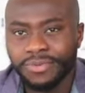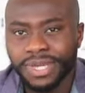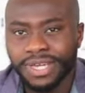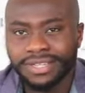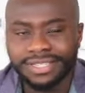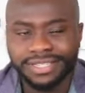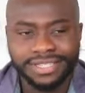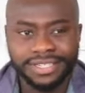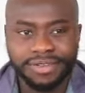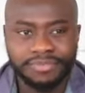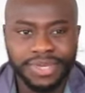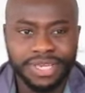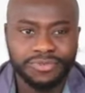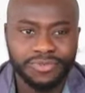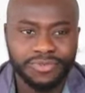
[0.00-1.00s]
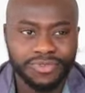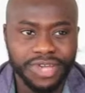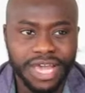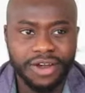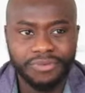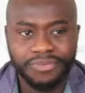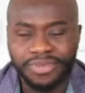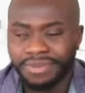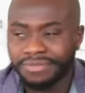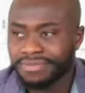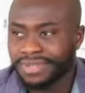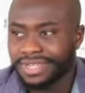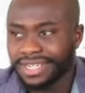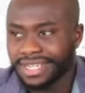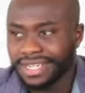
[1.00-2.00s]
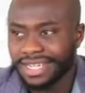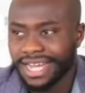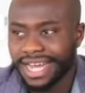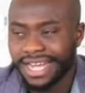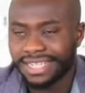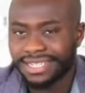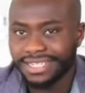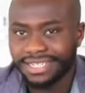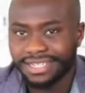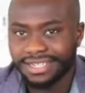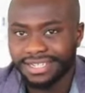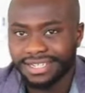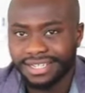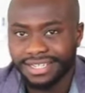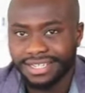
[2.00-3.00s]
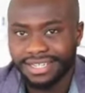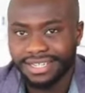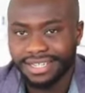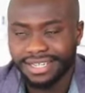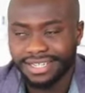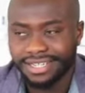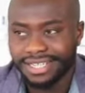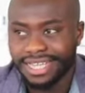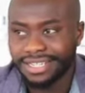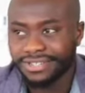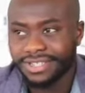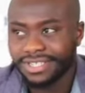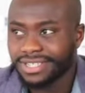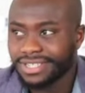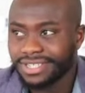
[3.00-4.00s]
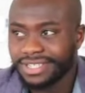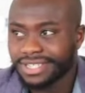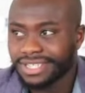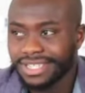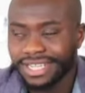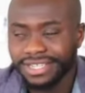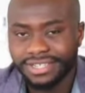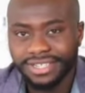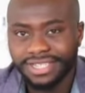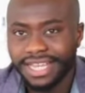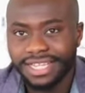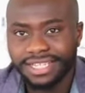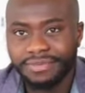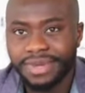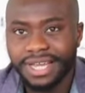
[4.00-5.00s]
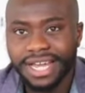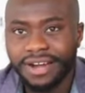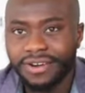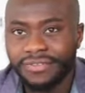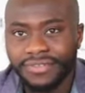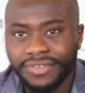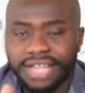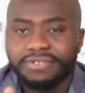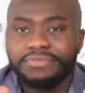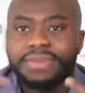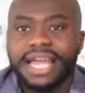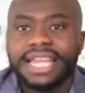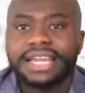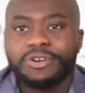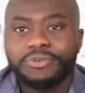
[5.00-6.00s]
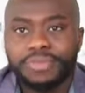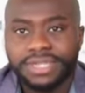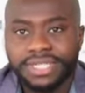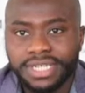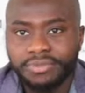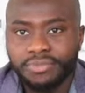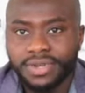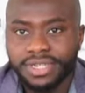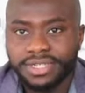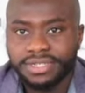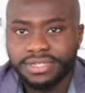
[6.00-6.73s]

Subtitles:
Because some people, you help them, and they just take the mick out of you. I don't mind helping someone,